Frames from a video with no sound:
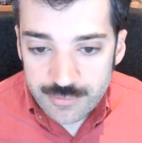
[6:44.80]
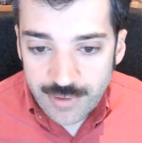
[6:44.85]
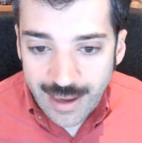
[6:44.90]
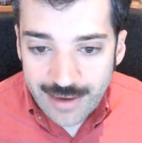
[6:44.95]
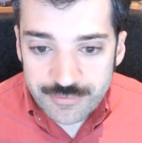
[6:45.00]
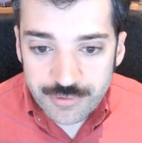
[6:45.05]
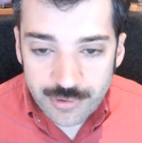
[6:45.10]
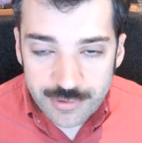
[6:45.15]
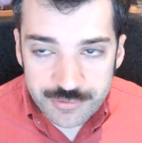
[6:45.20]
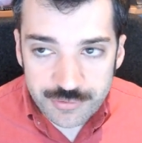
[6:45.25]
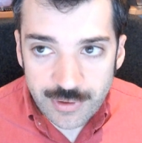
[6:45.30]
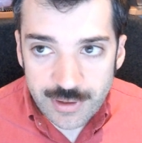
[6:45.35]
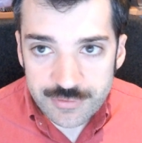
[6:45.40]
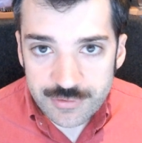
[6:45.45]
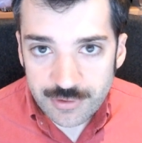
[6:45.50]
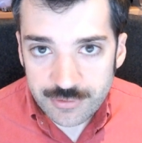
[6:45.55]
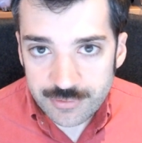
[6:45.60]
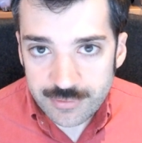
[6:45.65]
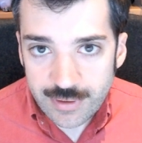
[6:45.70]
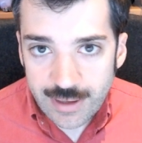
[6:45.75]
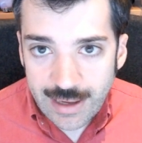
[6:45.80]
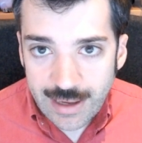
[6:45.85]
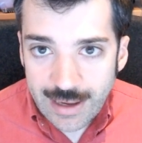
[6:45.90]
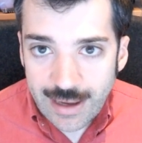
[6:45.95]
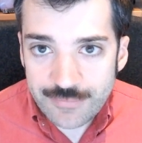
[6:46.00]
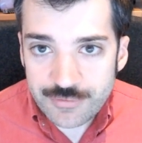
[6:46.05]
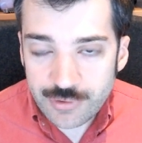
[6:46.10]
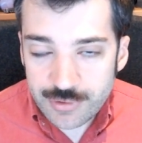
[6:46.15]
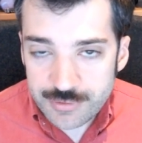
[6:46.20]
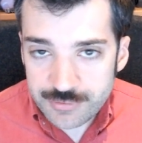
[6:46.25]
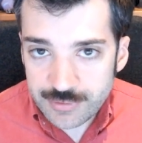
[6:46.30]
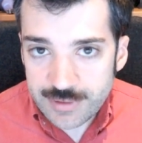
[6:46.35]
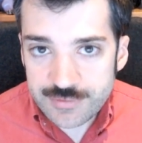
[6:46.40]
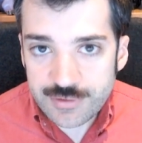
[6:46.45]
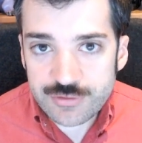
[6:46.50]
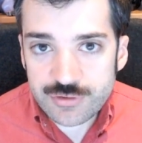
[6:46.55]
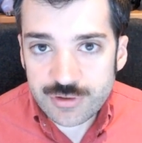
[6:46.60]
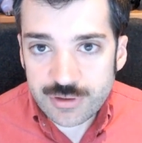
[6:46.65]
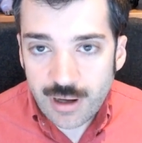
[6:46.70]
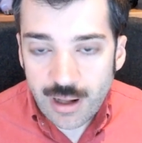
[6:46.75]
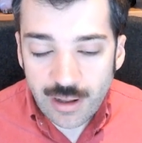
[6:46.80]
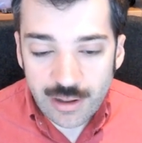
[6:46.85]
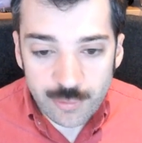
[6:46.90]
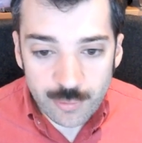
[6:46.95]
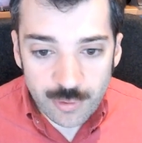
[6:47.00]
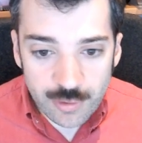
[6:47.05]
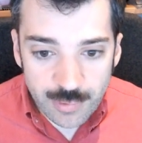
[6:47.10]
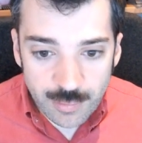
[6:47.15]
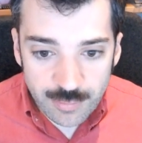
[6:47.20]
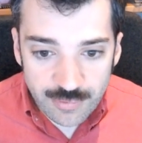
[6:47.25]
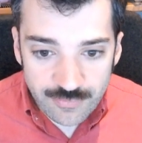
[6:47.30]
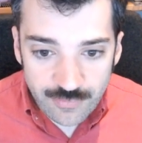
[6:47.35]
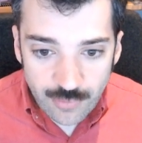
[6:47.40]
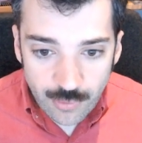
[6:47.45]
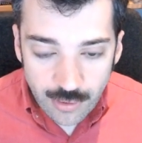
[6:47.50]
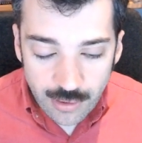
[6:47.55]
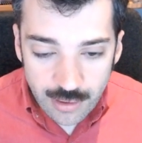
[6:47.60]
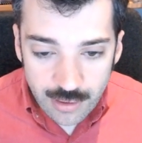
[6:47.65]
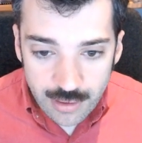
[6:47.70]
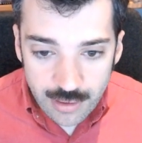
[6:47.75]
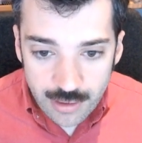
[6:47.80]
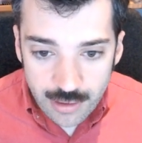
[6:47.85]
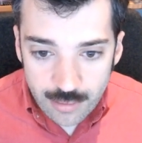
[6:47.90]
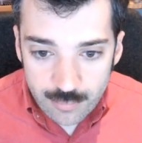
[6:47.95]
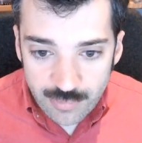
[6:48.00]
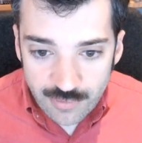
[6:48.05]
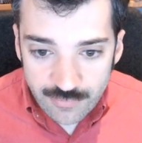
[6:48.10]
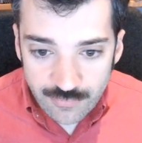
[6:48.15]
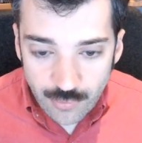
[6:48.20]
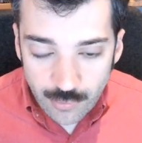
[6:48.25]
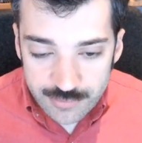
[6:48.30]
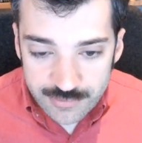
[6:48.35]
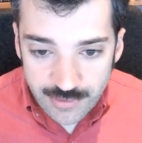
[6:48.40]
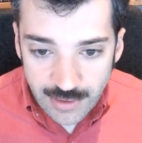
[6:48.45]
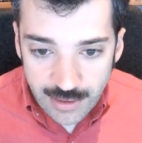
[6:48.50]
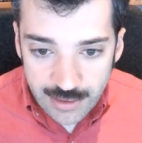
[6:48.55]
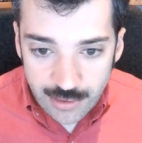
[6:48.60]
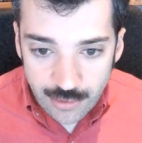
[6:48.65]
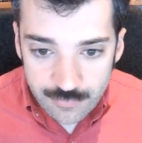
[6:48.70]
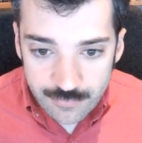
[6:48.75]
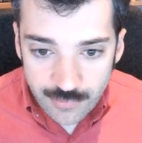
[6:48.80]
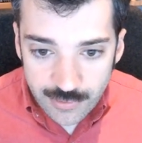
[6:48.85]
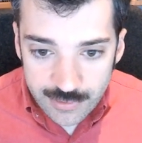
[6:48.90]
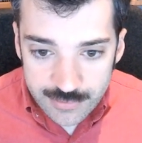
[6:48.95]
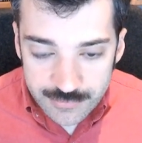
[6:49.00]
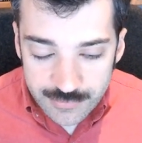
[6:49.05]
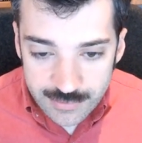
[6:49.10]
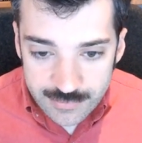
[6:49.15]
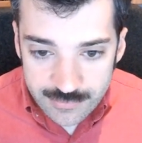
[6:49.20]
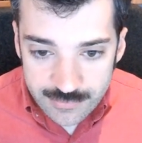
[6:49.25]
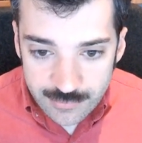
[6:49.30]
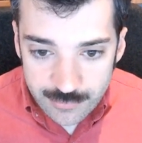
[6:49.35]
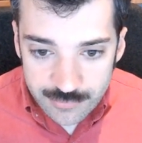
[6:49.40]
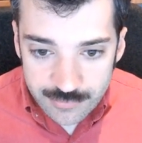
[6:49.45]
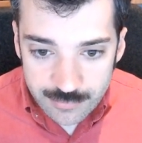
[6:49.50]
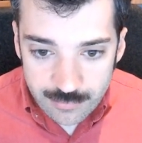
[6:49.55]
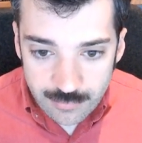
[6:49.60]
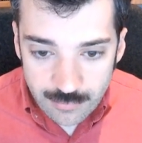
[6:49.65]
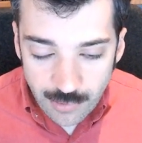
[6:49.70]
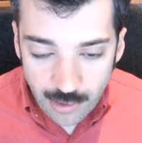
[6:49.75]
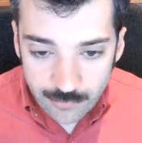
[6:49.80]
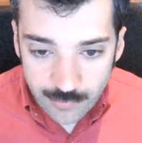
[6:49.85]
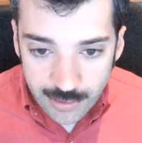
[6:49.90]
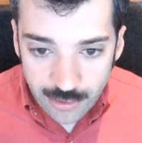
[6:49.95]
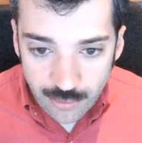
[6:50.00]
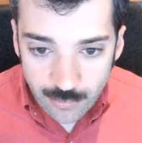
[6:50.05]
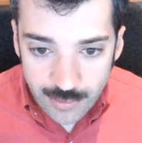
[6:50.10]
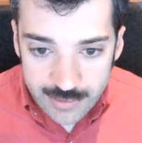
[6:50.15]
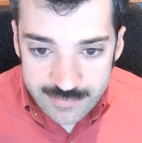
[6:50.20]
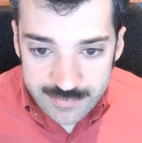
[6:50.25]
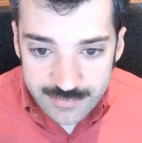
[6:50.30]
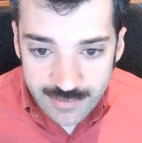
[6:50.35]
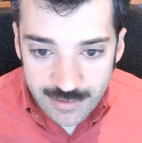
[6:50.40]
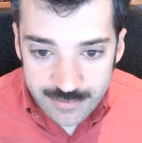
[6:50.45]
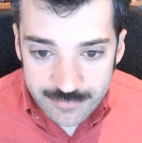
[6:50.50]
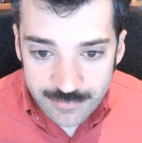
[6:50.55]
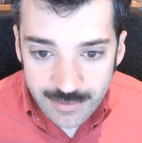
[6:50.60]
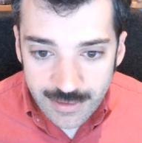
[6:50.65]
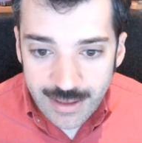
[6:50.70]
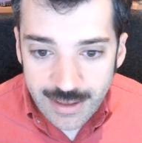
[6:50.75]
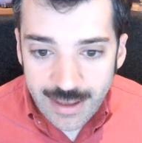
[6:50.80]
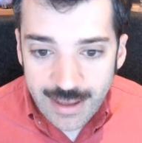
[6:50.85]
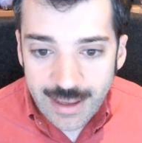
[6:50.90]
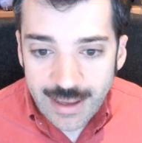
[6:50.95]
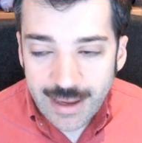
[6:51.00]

So after his after his transition to Hollywood, but before before Psycho, for instance, who's already quite successful.